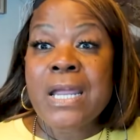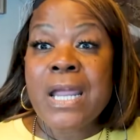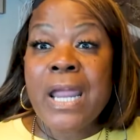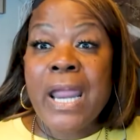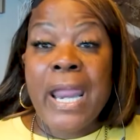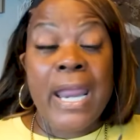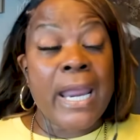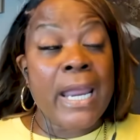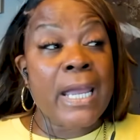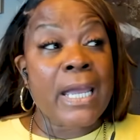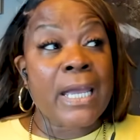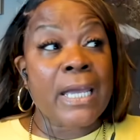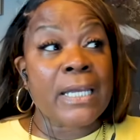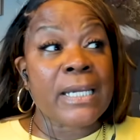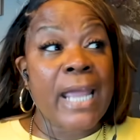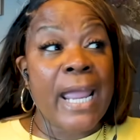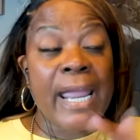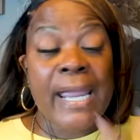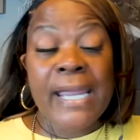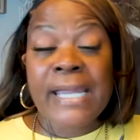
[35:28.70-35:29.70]

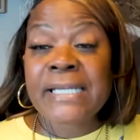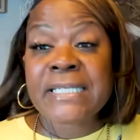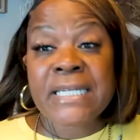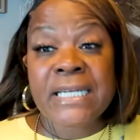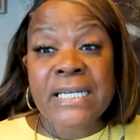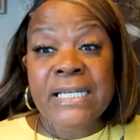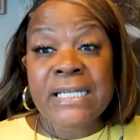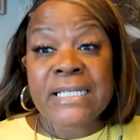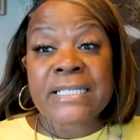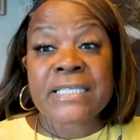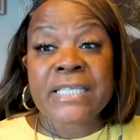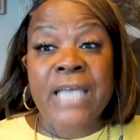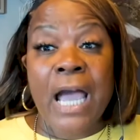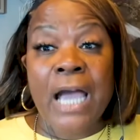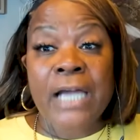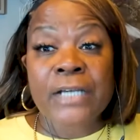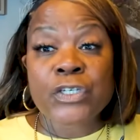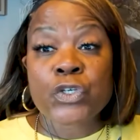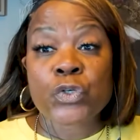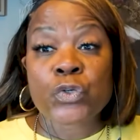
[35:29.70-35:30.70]
And AT and
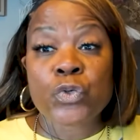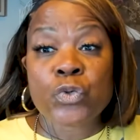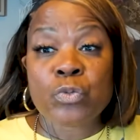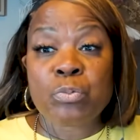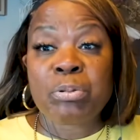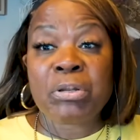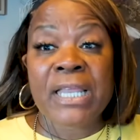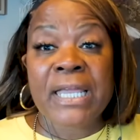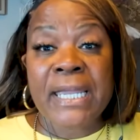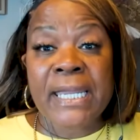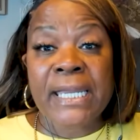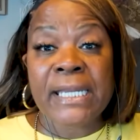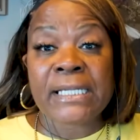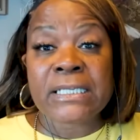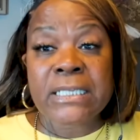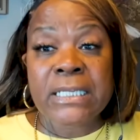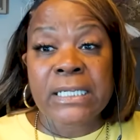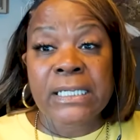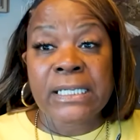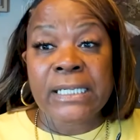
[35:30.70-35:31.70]
Satu playing
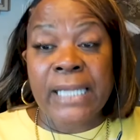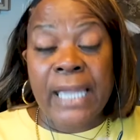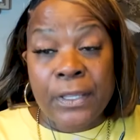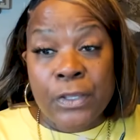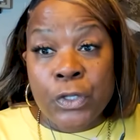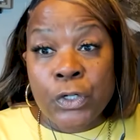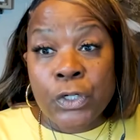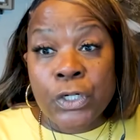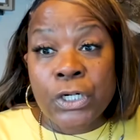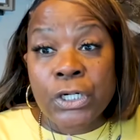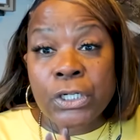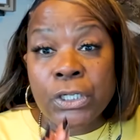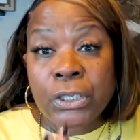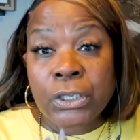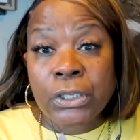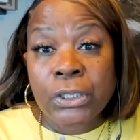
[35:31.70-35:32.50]
together,